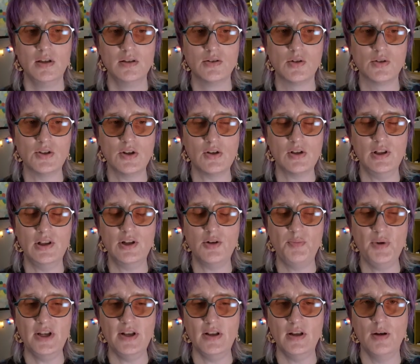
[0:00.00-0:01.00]
So I'll talk a little
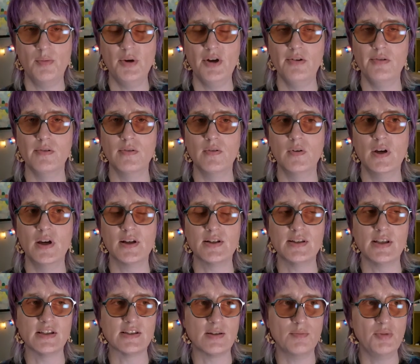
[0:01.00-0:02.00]
bit about
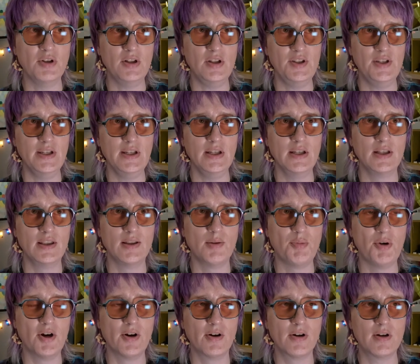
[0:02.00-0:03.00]
accessibility in the
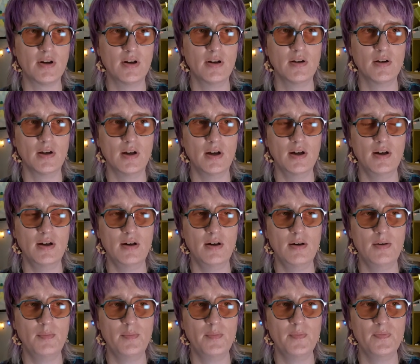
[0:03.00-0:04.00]
park.
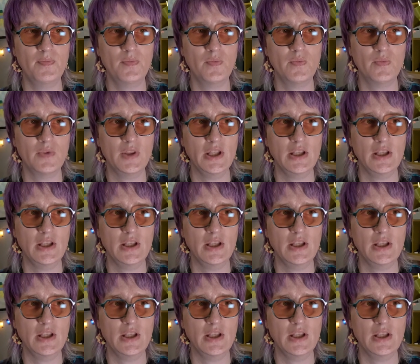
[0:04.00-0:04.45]
Um,